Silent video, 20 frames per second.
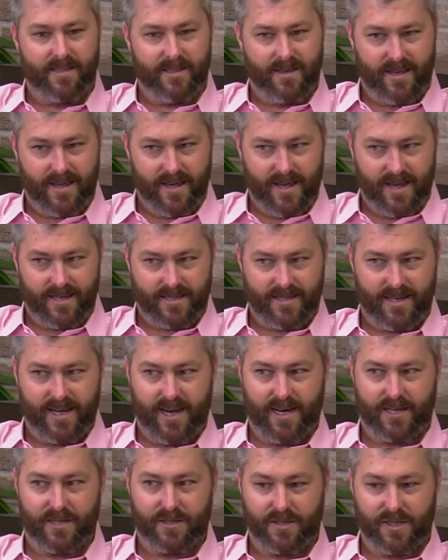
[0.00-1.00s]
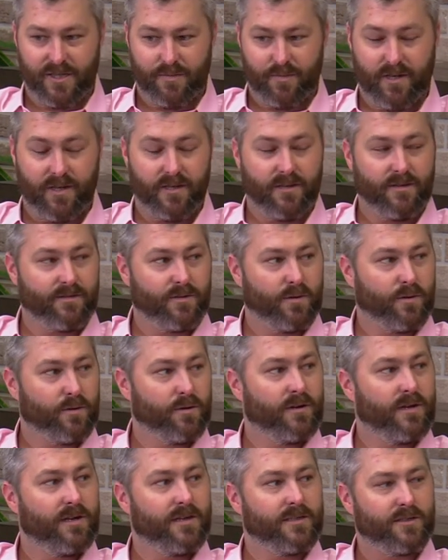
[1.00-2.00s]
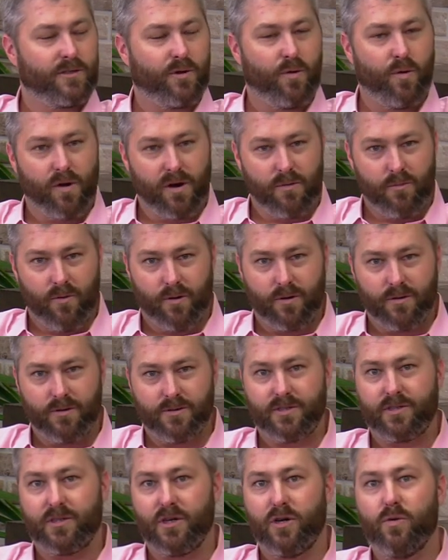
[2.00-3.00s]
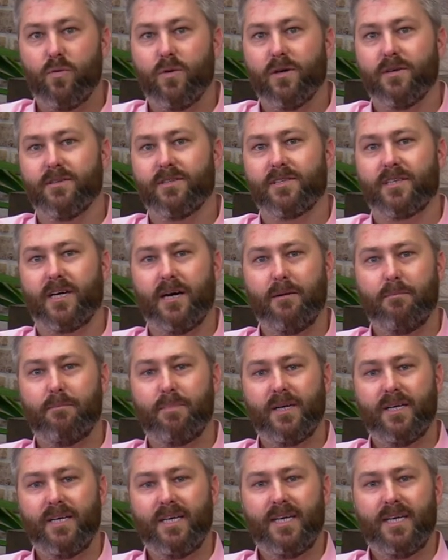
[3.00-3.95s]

May yes, 3rd, 4th, actually, and 5th. speaking of Corey, it's Corey Morrow's Go Wheels Up.